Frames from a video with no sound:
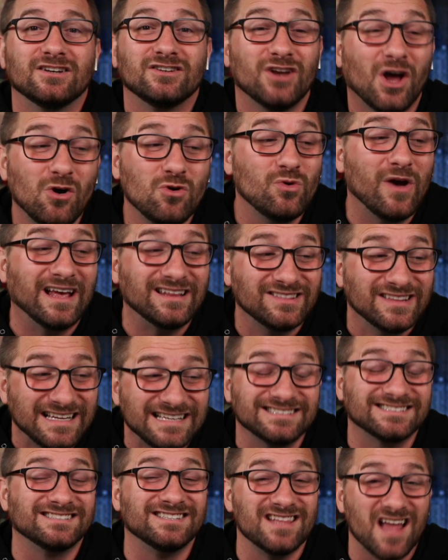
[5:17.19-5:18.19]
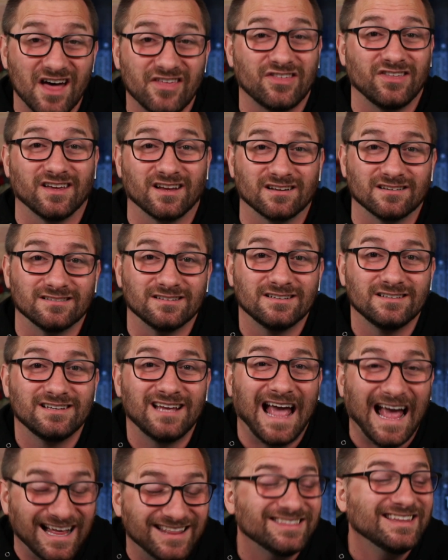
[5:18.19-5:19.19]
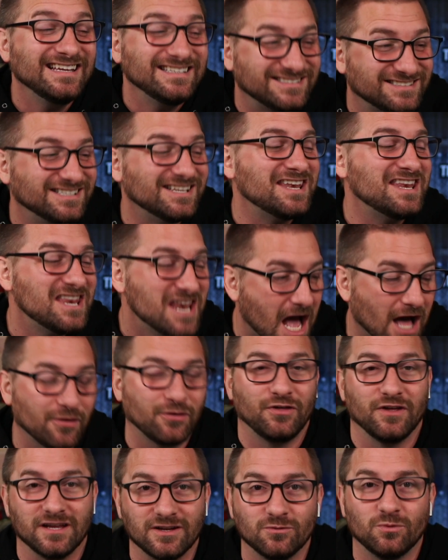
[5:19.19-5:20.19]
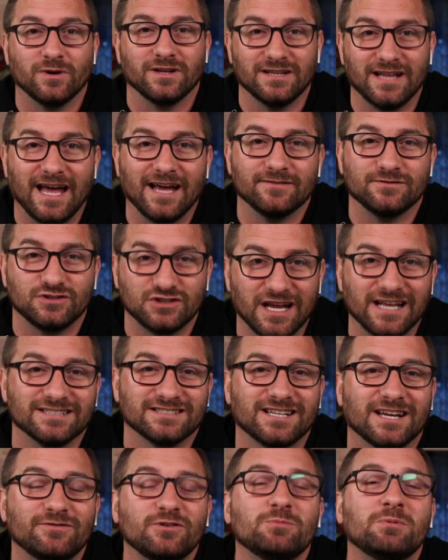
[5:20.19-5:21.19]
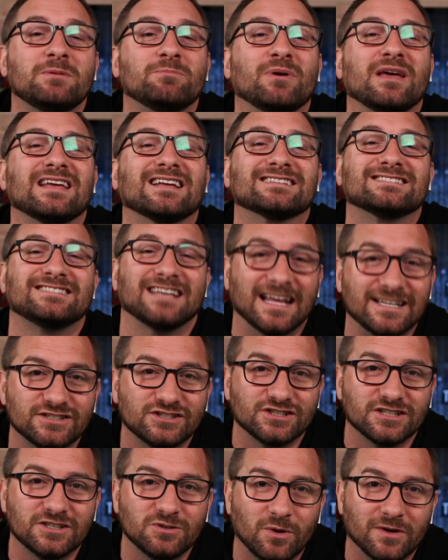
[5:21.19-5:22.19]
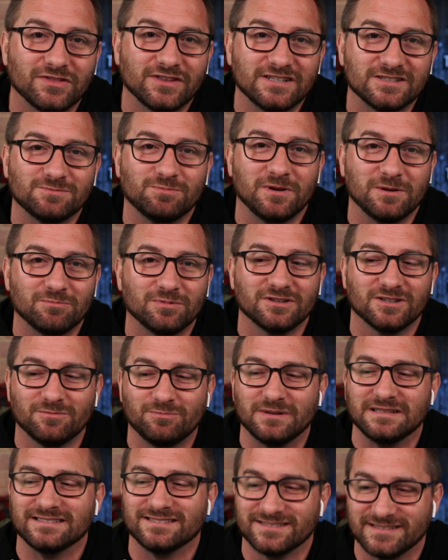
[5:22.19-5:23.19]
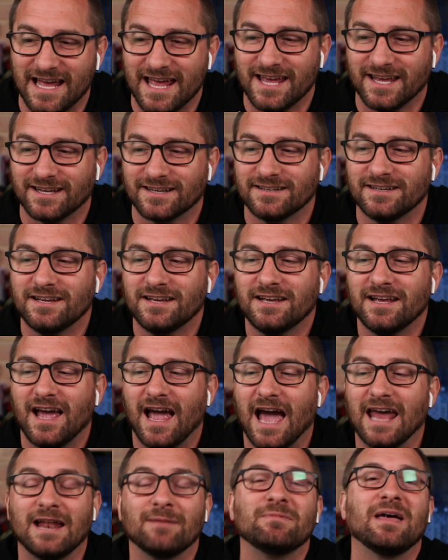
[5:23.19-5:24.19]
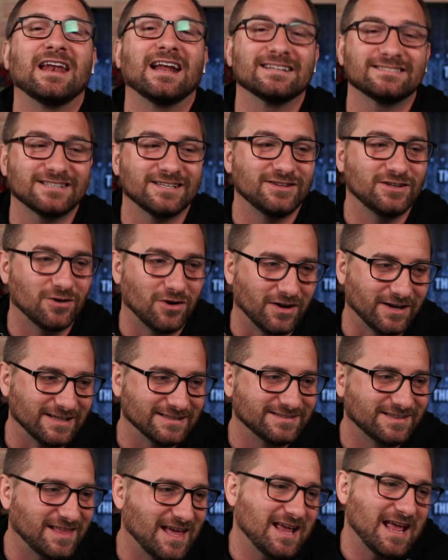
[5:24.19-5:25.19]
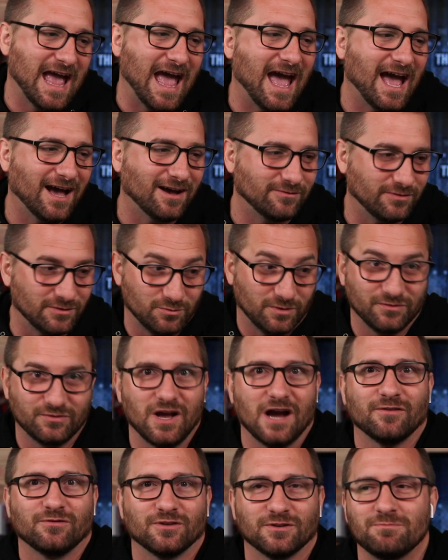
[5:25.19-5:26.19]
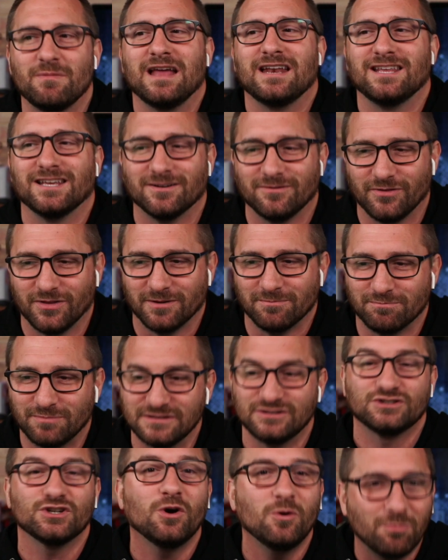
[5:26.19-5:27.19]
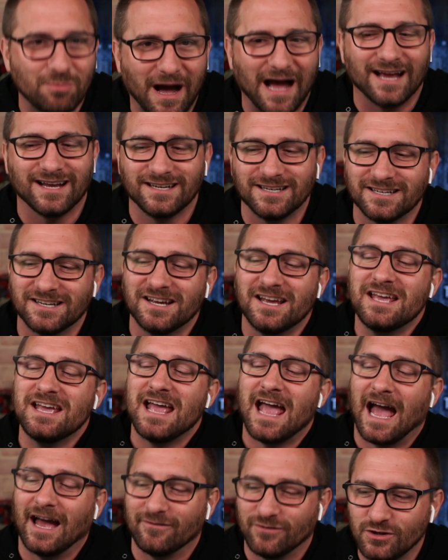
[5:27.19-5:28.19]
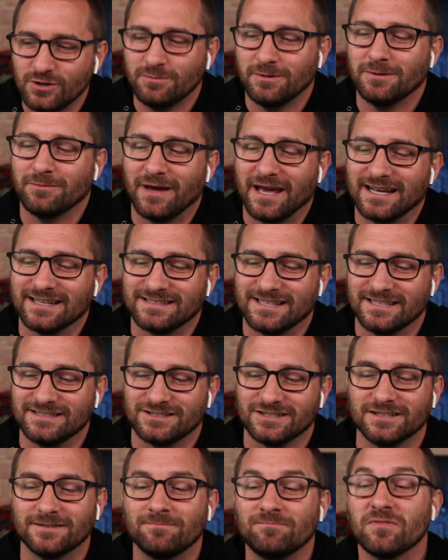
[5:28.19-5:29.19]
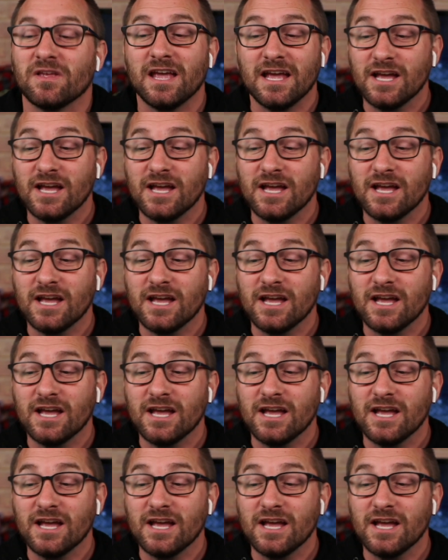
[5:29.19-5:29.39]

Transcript: No, at least nothing. At yeah. least nothing will have changed. Have you been paying attention to what these people have been saying? And I'm not asking the audience, they have, and we've covered many of them. But Joe Biden, have you been paying attention?